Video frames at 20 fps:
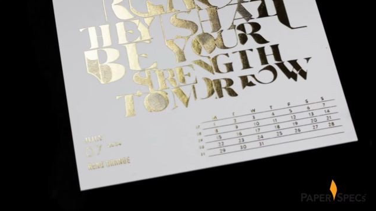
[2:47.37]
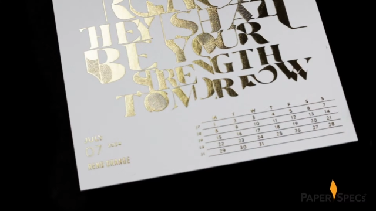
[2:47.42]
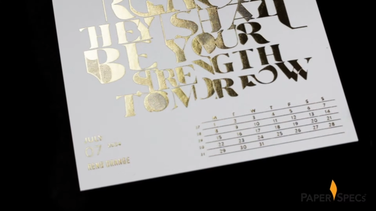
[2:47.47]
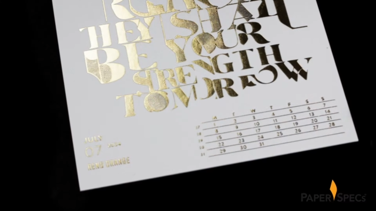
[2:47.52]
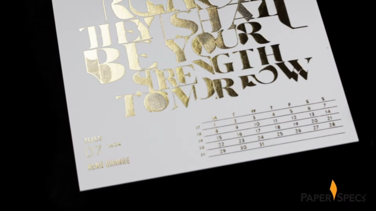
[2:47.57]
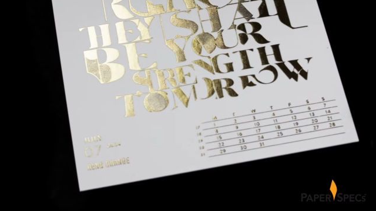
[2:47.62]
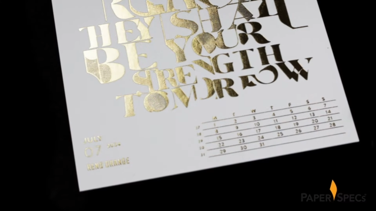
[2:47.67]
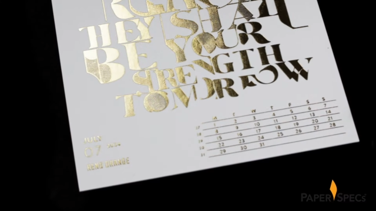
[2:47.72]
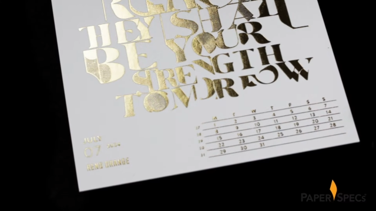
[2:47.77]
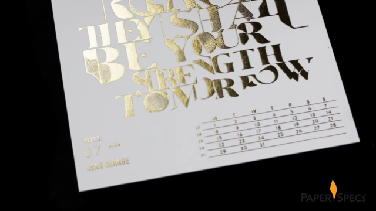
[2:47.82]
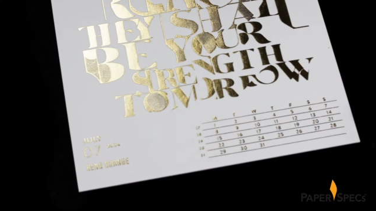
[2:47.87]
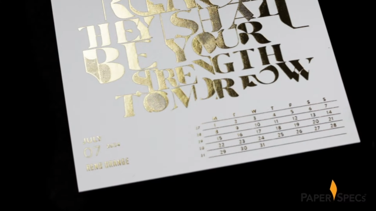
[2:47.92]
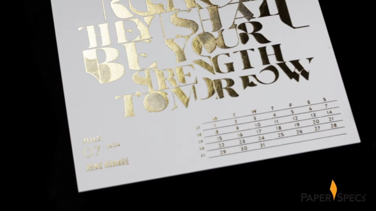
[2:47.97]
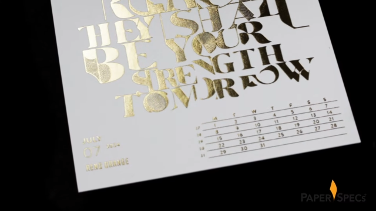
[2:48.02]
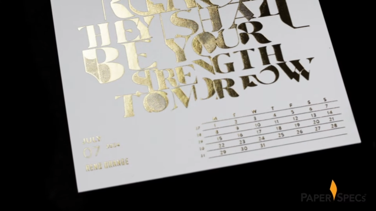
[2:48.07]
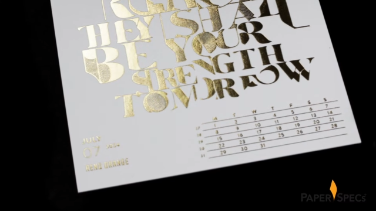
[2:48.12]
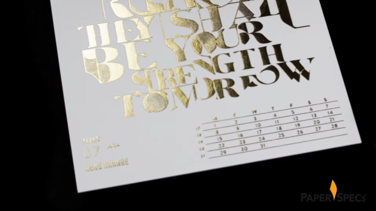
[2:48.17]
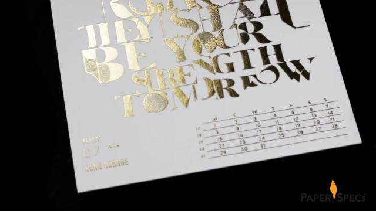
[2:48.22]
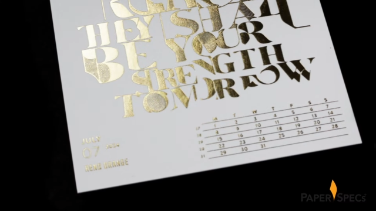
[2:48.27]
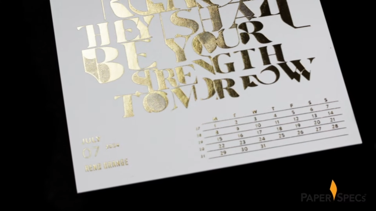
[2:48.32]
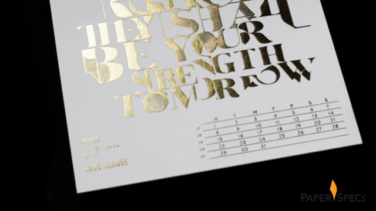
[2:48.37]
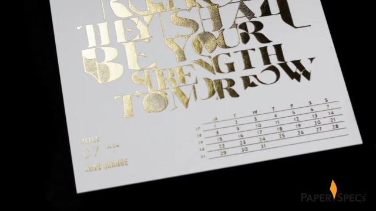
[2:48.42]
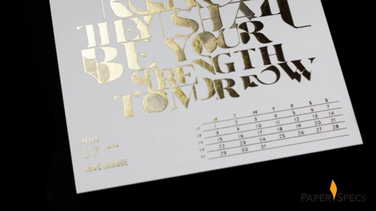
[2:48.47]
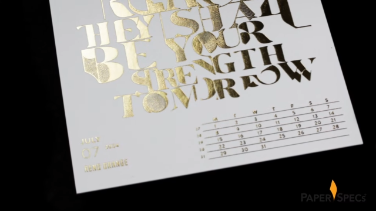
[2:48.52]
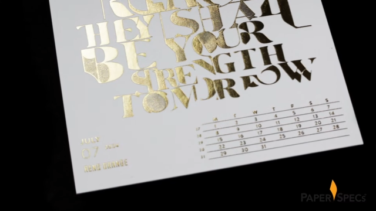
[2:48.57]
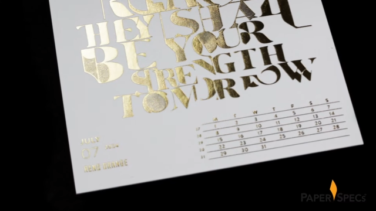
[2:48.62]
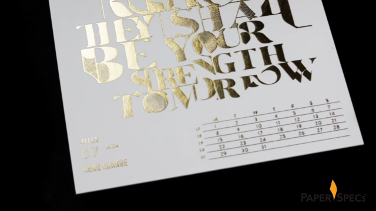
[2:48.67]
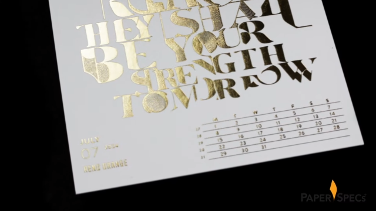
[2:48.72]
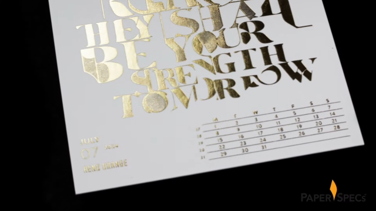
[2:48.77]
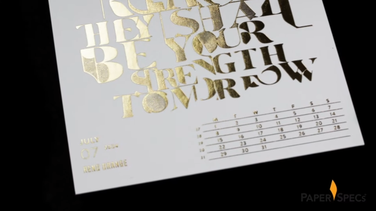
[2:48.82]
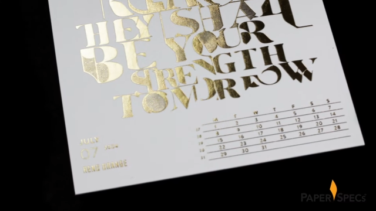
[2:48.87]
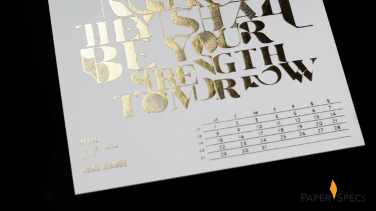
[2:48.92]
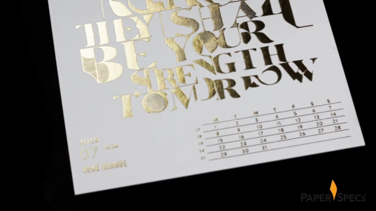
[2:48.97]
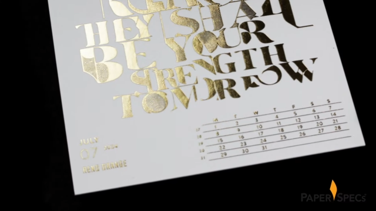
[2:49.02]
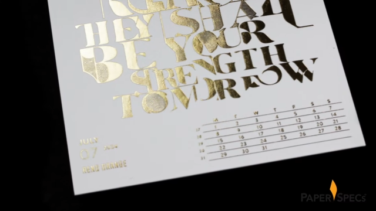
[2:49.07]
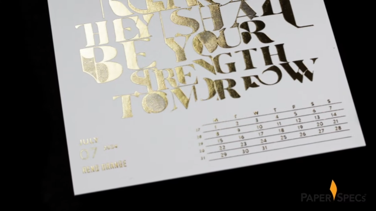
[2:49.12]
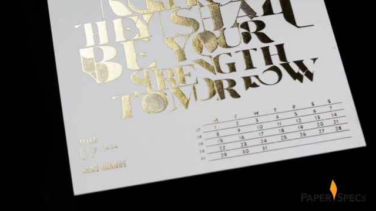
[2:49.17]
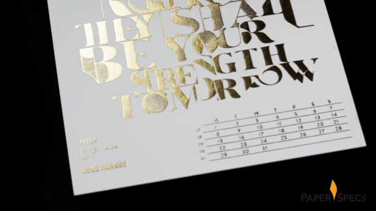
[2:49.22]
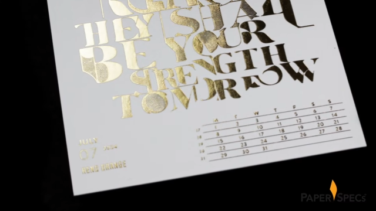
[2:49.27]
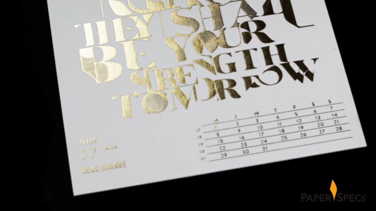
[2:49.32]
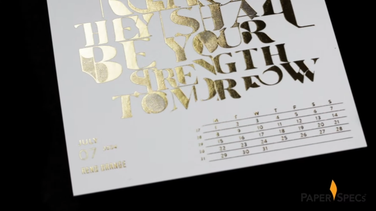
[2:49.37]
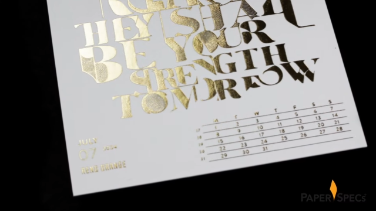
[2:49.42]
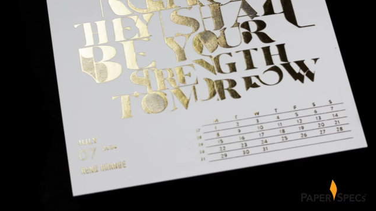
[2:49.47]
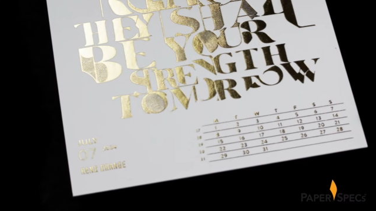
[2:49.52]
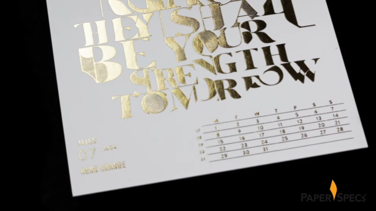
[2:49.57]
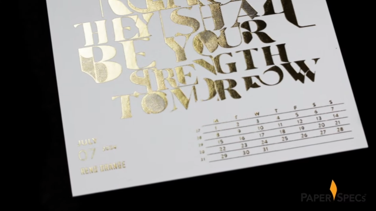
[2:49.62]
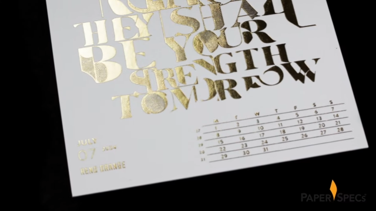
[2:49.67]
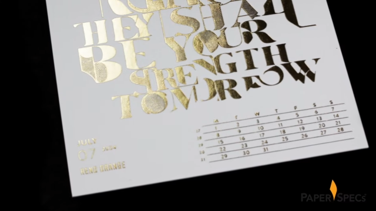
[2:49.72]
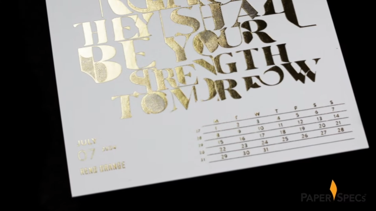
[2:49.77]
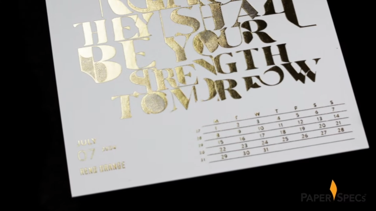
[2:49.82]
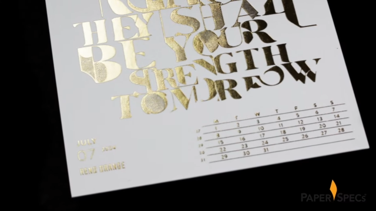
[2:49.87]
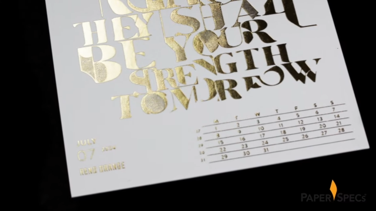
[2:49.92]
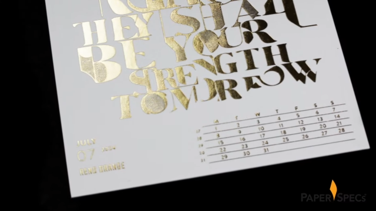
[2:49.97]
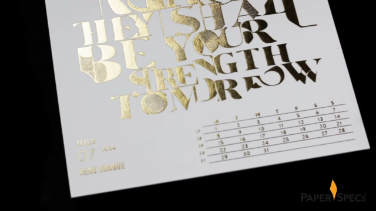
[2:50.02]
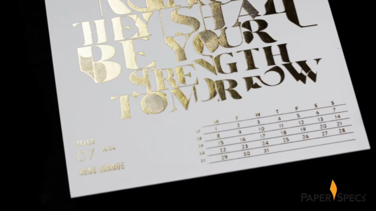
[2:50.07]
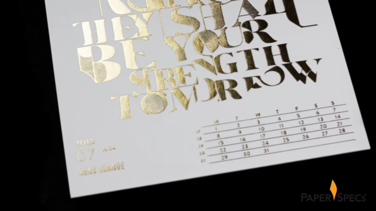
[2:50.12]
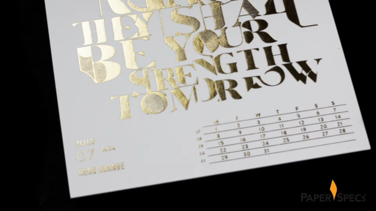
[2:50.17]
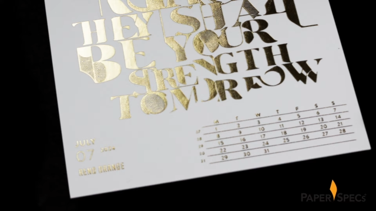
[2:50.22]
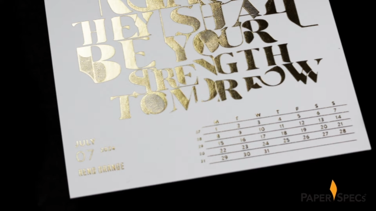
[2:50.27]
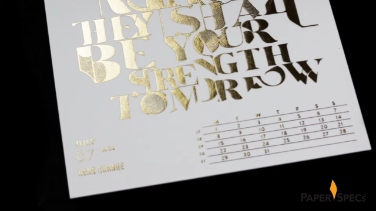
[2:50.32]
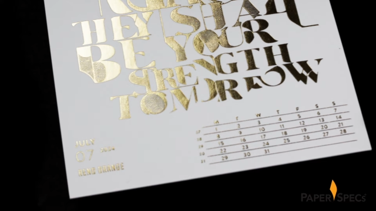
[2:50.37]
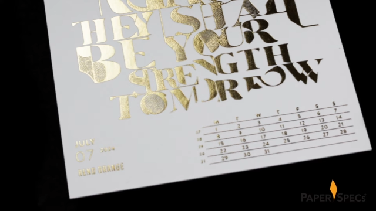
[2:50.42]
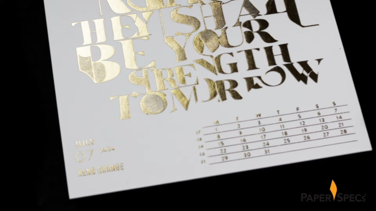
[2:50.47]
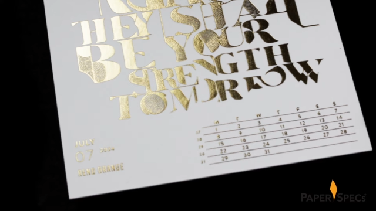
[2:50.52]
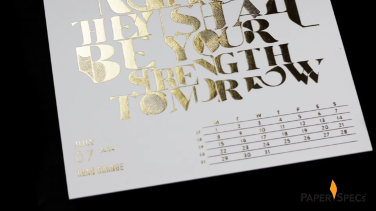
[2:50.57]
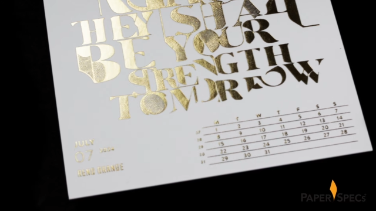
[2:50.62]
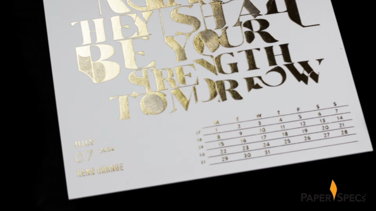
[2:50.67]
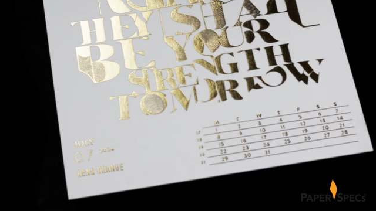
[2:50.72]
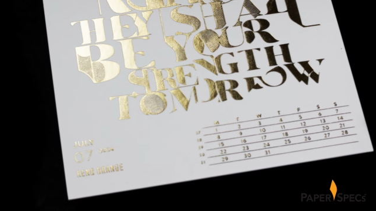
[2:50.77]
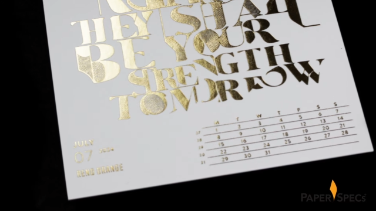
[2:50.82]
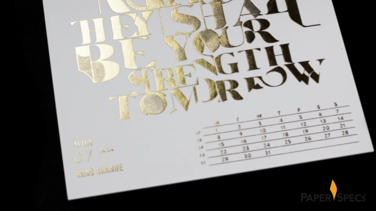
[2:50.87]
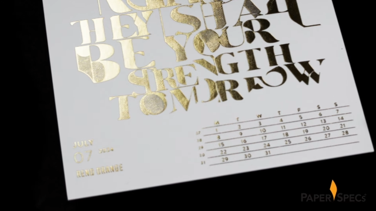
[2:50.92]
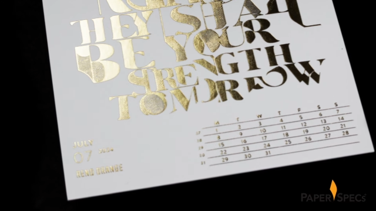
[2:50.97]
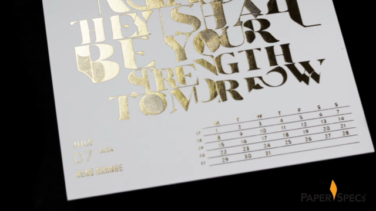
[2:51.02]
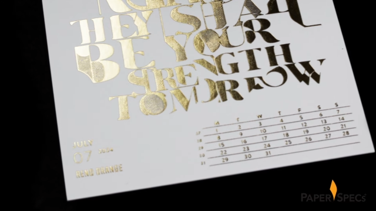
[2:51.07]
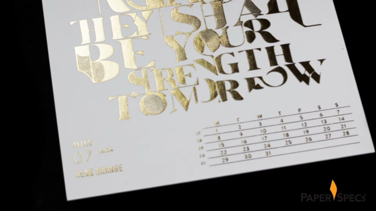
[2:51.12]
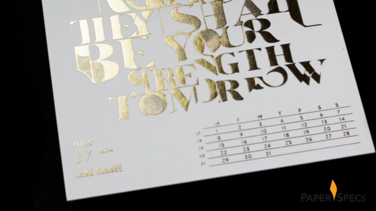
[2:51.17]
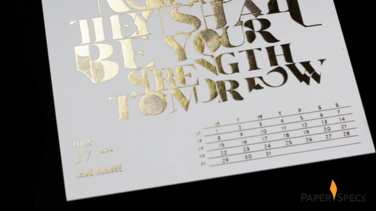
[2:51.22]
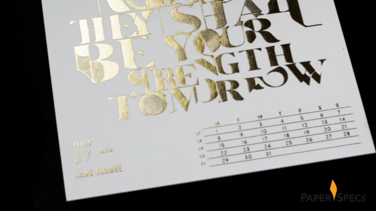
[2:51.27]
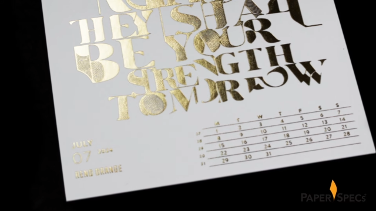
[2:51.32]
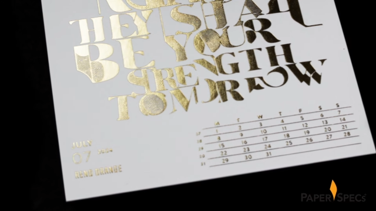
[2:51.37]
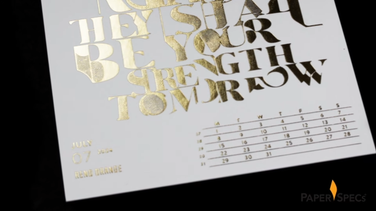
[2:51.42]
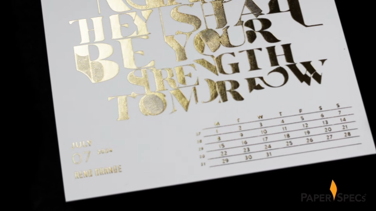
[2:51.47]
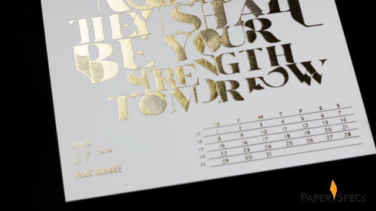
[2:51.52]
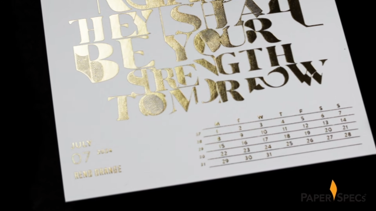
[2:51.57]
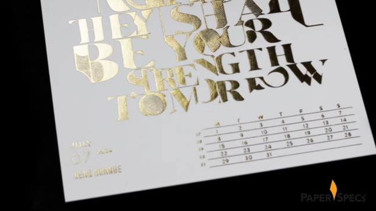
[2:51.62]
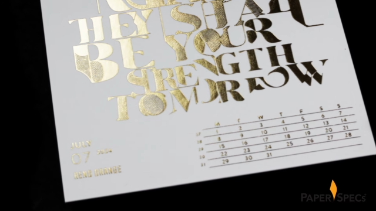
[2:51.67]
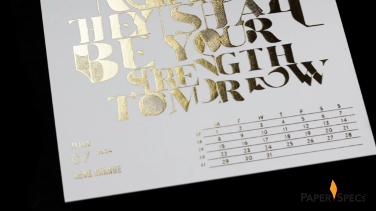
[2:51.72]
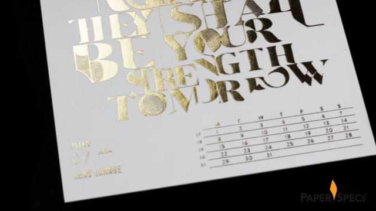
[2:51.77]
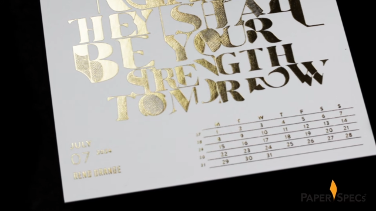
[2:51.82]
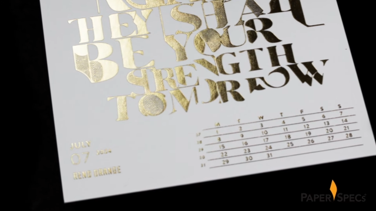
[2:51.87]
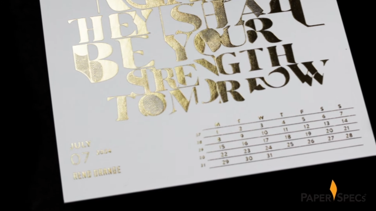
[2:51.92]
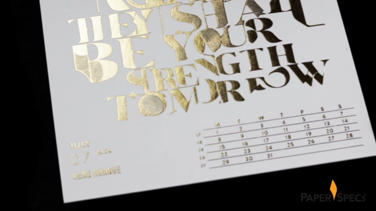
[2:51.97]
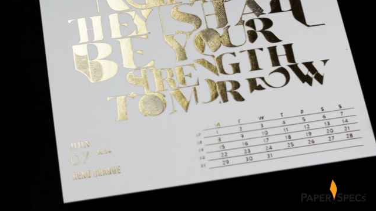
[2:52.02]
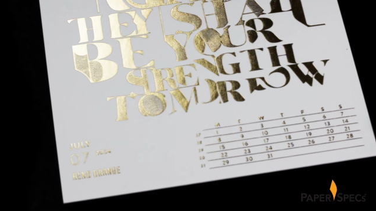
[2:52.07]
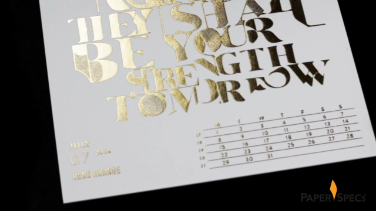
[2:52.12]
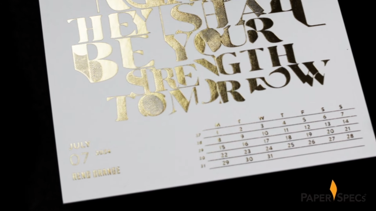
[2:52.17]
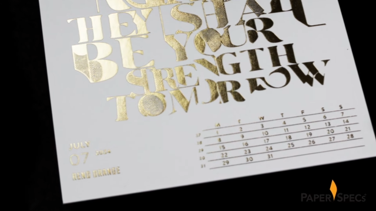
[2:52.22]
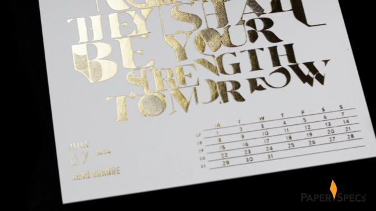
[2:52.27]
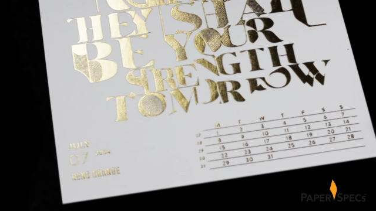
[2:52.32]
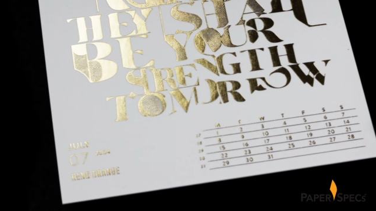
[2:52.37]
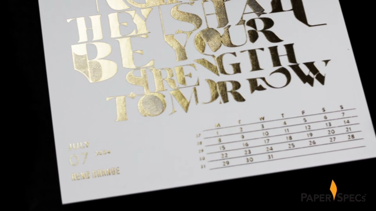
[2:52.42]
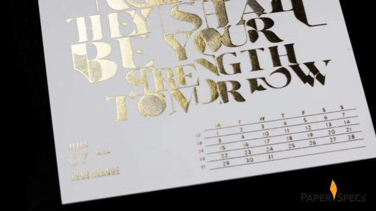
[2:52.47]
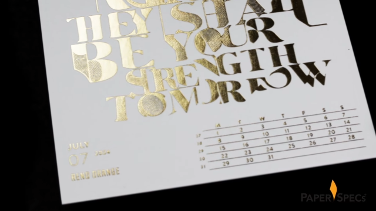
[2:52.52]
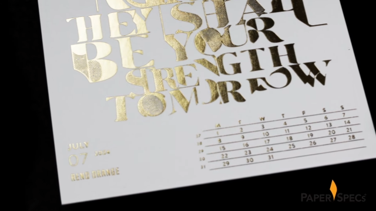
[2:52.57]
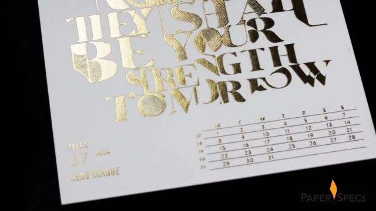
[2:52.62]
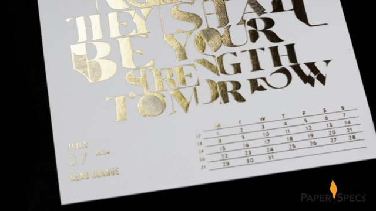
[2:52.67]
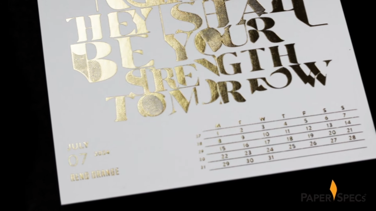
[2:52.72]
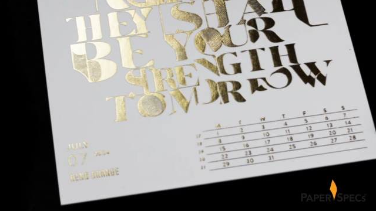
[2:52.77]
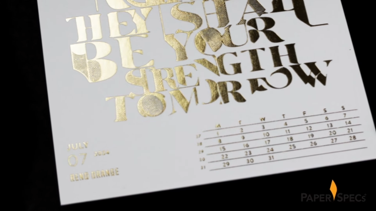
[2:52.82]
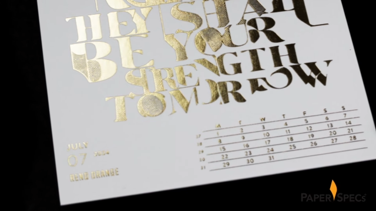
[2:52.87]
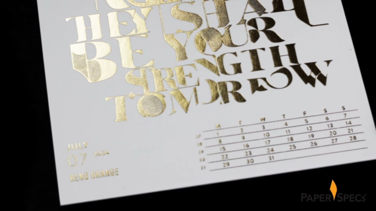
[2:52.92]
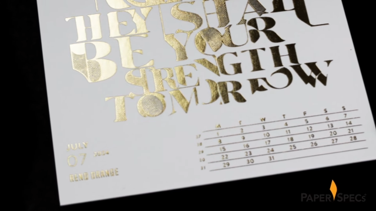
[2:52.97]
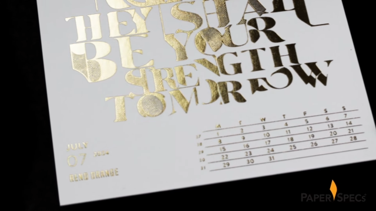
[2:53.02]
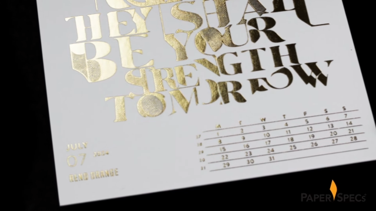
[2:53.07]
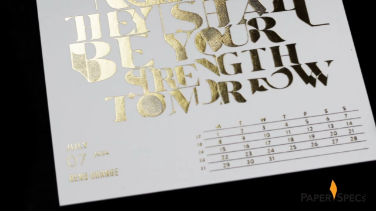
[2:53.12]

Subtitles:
No face is visible, so there are no lips to read.